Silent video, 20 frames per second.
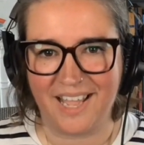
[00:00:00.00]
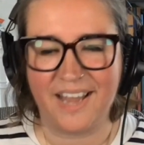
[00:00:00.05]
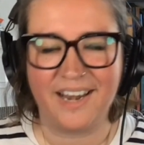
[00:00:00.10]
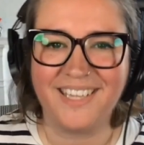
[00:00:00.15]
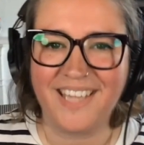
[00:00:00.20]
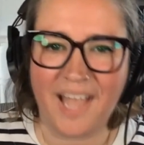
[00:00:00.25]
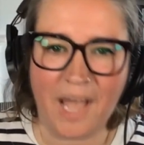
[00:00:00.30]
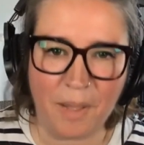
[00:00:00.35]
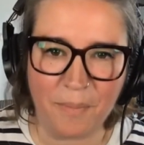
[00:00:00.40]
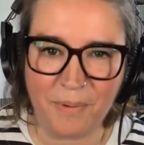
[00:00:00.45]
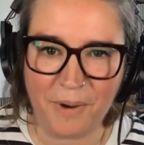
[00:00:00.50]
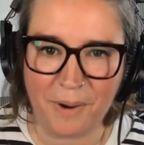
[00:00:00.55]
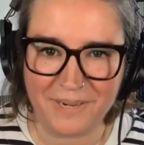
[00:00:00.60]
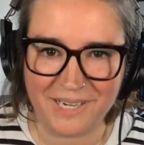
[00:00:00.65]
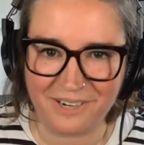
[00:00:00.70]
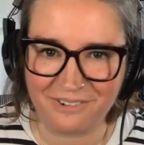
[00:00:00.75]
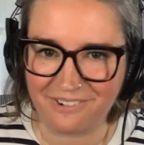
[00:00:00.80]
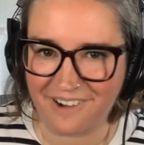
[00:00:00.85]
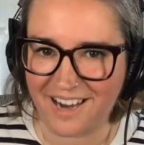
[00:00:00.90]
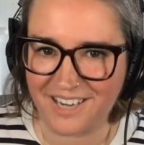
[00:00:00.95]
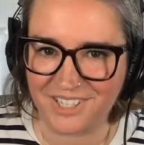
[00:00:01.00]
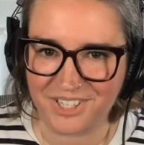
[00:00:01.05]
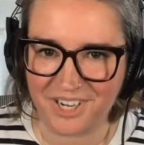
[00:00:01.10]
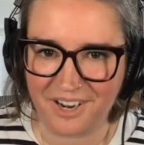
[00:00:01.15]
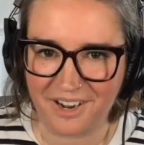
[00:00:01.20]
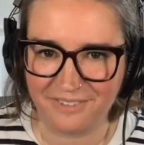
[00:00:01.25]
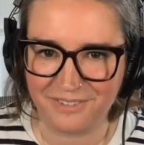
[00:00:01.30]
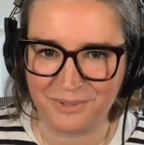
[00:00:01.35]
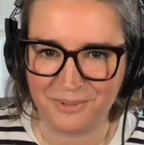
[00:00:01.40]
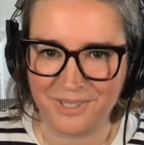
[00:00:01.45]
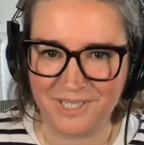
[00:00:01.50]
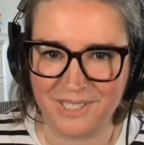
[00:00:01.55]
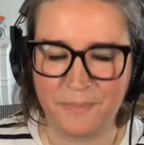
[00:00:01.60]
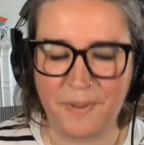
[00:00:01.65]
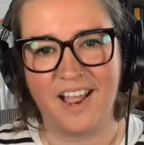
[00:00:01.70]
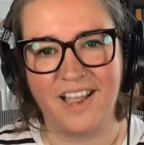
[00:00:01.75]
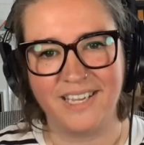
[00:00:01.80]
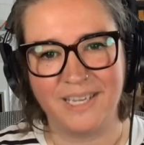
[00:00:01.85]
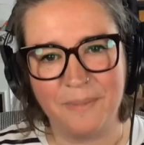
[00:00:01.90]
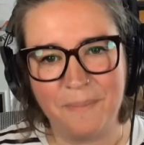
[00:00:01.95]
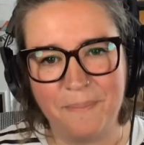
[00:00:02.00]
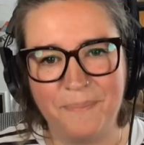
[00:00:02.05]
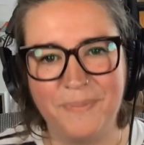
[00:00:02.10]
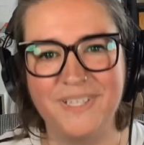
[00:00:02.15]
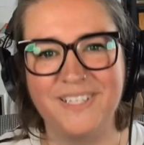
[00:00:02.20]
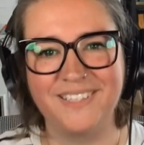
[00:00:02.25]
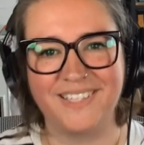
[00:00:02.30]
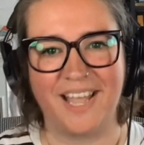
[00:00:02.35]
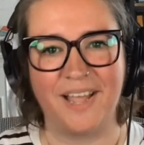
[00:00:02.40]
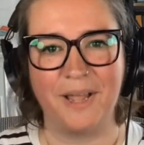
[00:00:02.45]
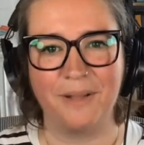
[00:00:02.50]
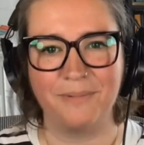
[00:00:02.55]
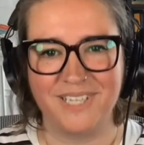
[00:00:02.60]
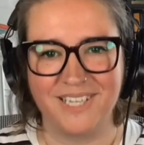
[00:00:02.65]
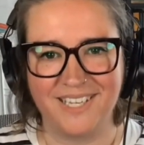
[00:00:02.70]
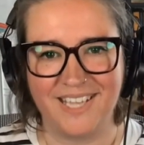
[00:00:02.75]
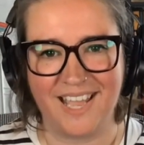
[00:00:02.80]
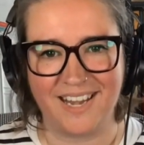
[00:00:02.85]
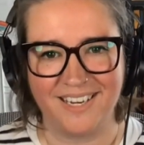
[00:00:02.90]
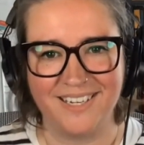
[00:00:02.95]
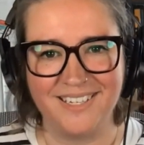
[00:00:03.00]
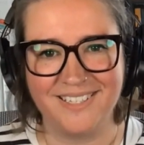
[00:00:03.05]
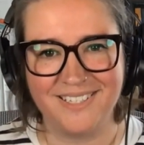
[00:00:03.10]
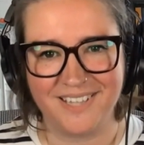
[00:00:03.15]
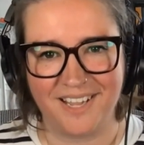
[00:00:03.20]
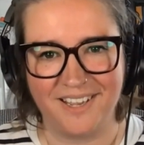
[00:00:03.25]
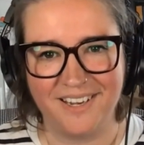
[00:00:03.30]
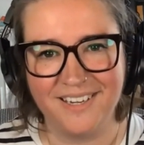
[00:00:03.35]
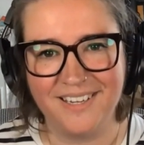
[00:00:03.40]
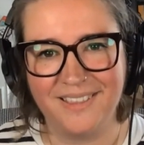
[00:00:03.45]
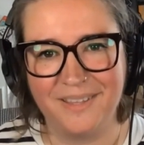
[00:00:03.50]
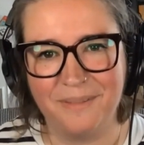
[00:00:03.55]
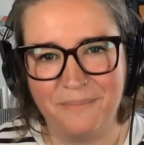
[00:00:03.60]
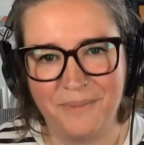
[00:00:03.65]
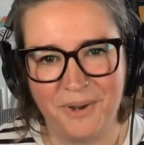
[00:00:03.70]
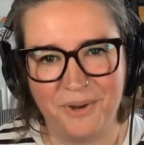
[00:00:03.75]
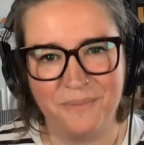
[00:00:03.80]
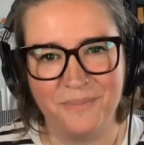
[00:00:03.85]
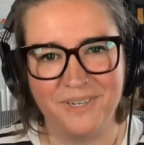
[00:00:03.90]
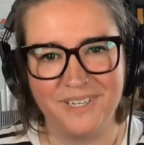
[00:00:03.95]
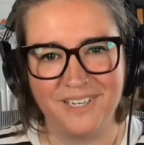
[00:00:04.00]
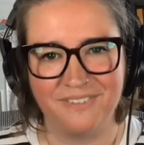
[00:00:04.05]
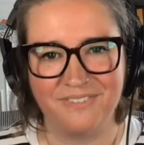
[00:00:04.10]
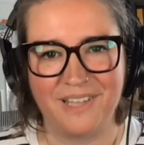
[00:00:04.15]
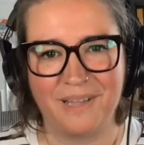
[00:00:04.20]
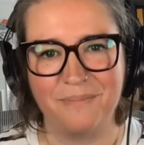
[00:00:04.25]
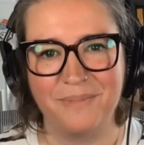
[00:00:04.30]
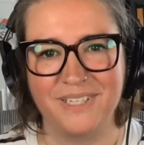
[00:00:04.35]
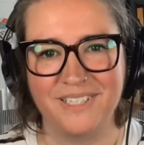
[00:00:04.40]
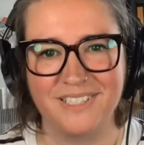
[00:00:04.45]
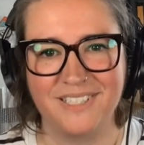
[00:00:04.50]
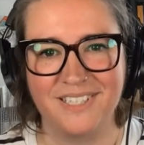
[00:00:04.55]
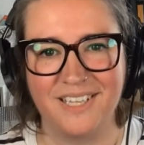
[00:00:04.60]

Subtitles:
And yeah, I'll probably crash afterwards, but I can build that up to get it done in the moment, if that makes